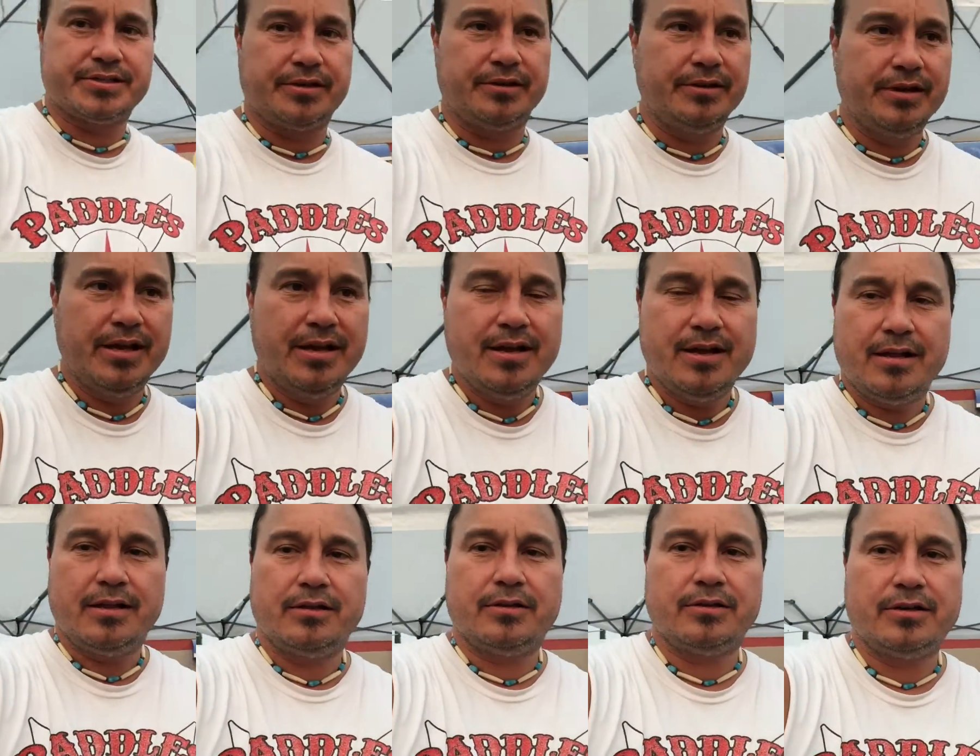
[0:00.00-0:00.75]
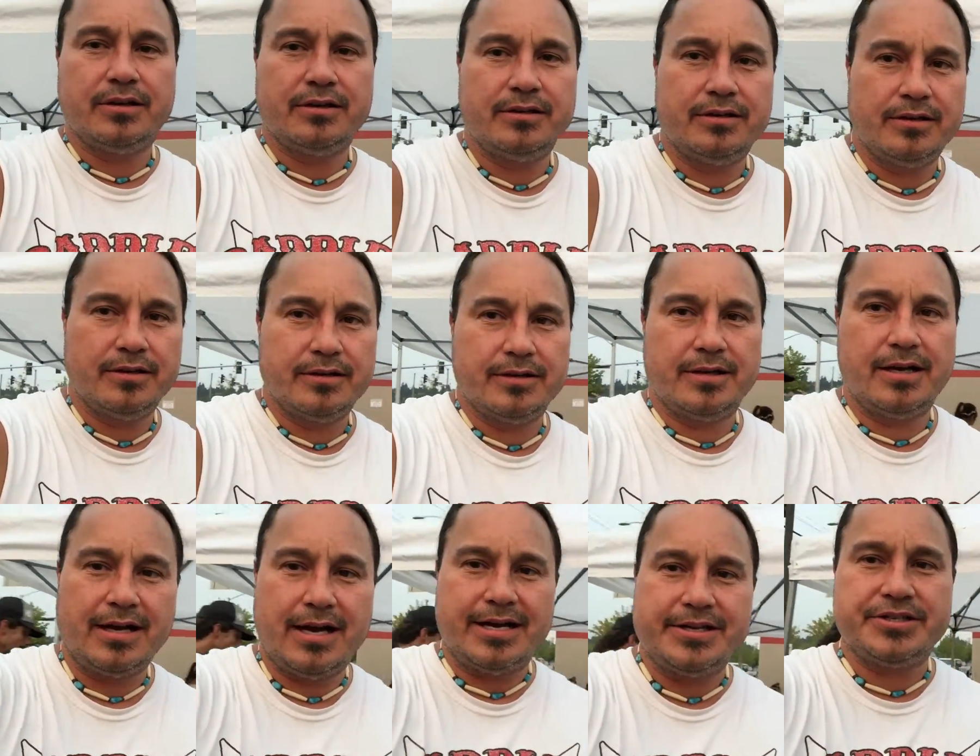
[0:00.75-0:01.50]
So, Lord,
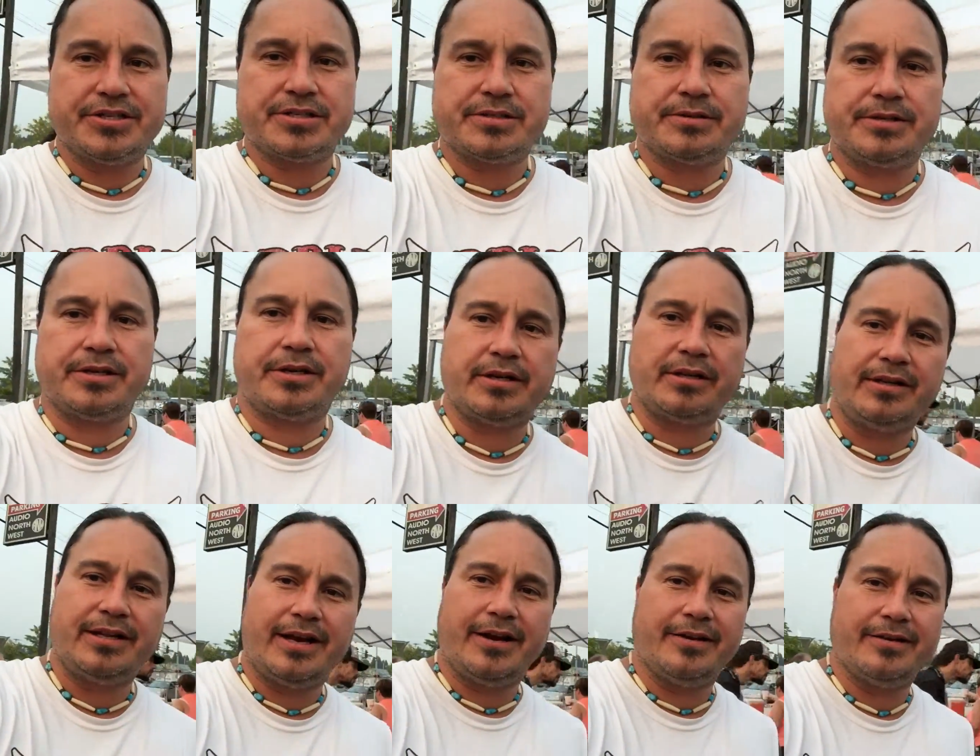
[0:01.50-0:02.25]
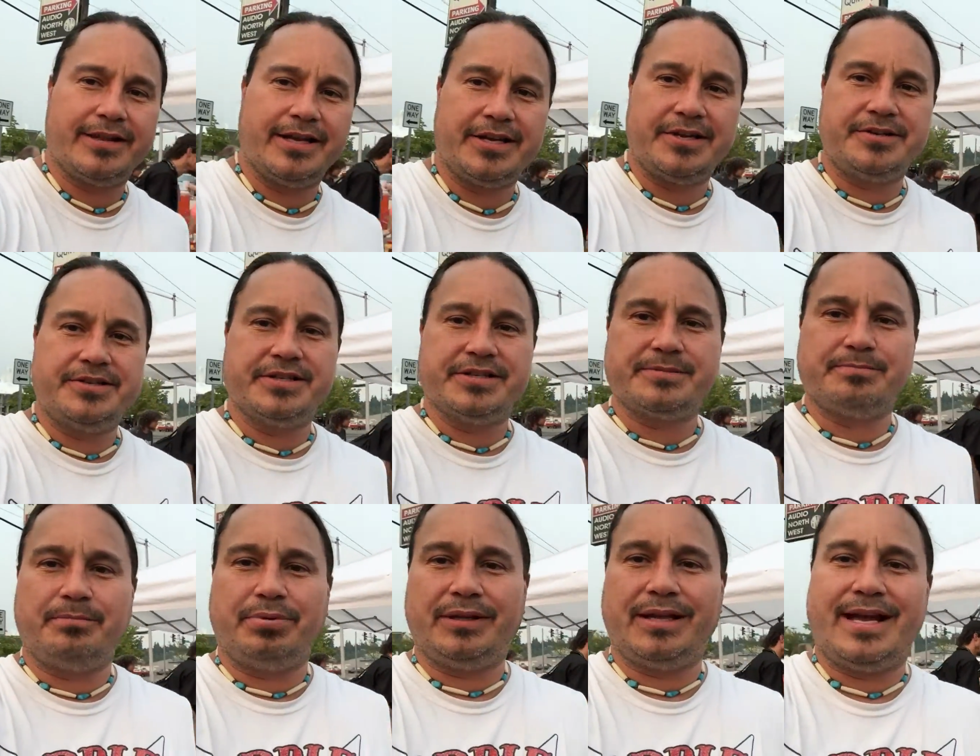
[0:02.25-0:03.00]
I just declare that you
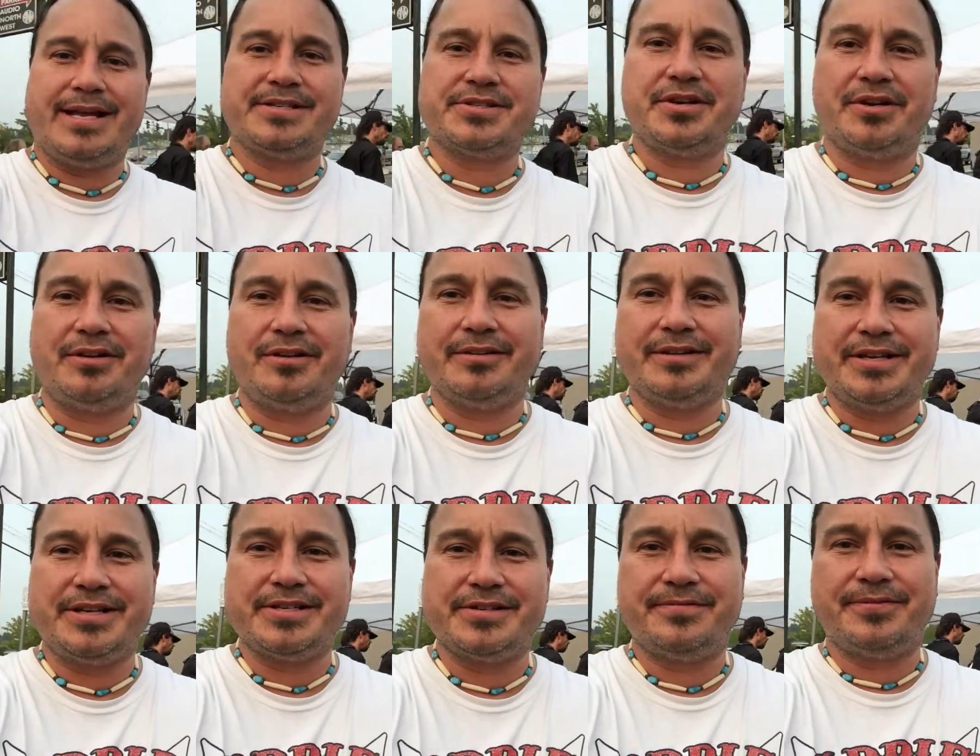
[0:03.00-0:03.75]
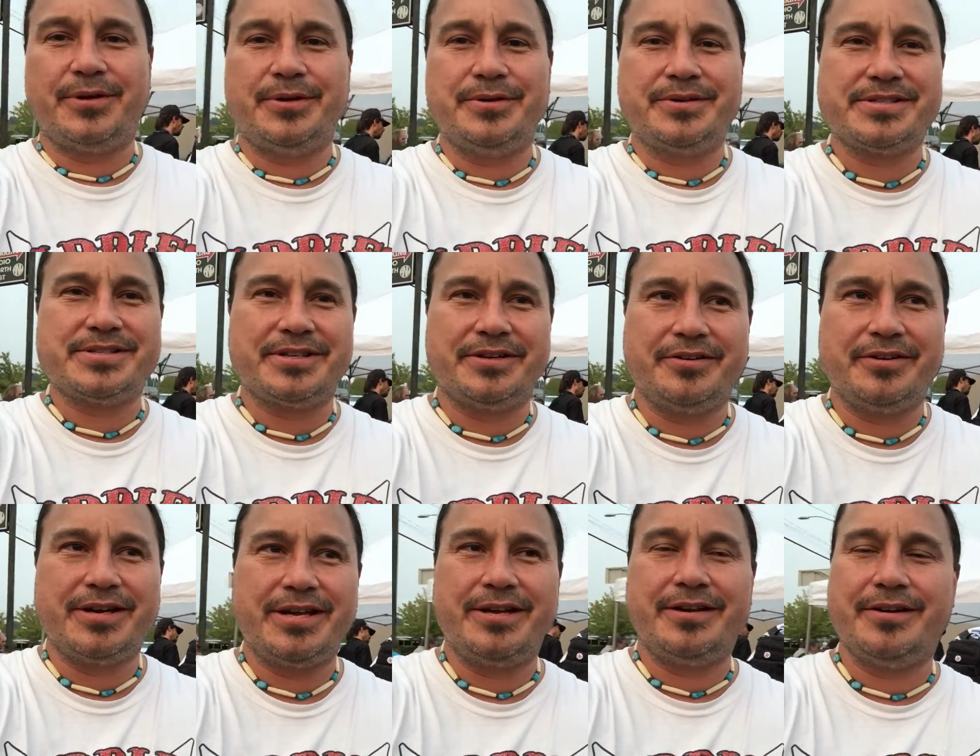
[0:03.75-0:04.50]
just bless all these folks that
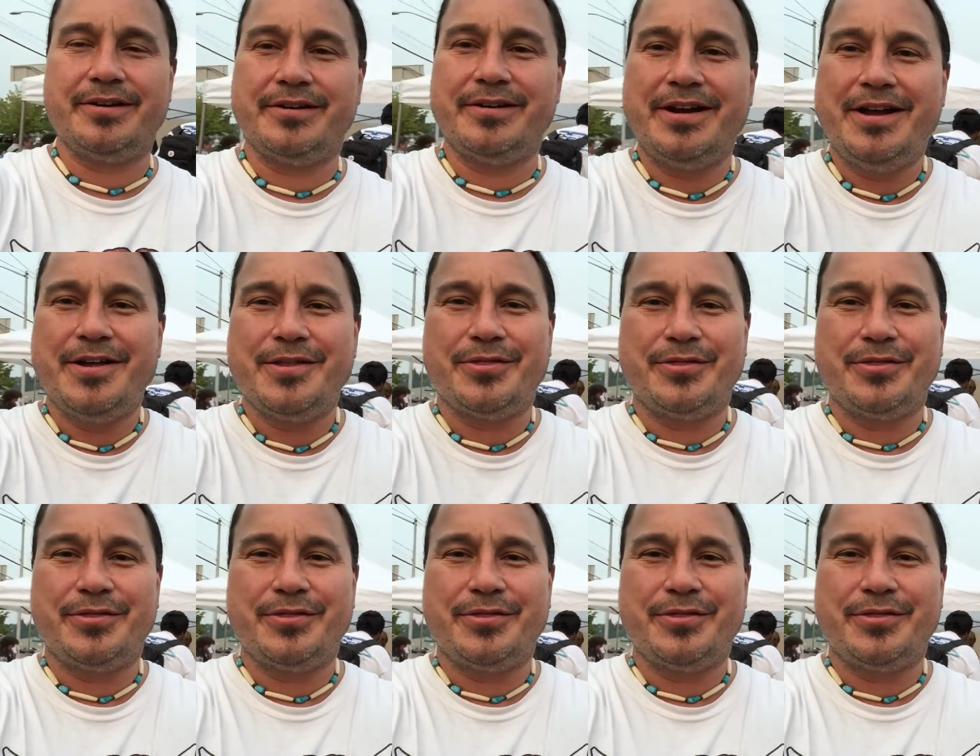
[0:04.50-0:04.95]
are here,